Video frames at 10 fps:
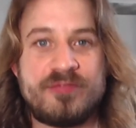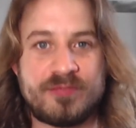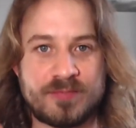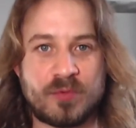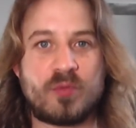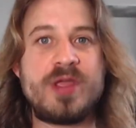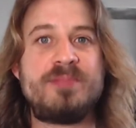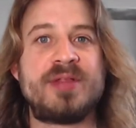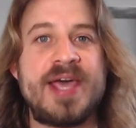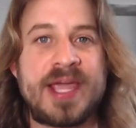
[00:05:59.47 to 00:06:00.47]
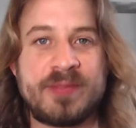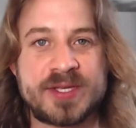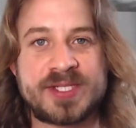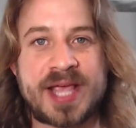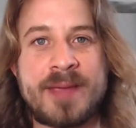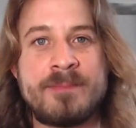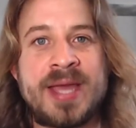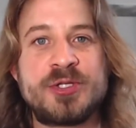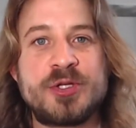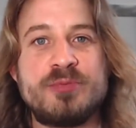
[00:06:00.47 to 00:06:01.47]
replaying the same
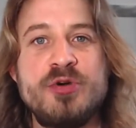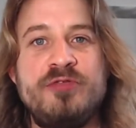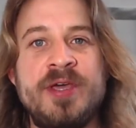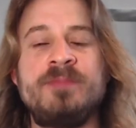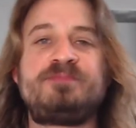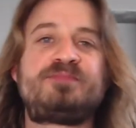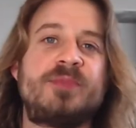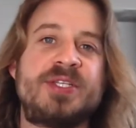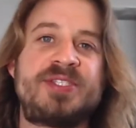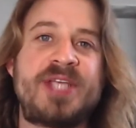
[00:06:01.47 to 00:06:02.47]
mental movie, the same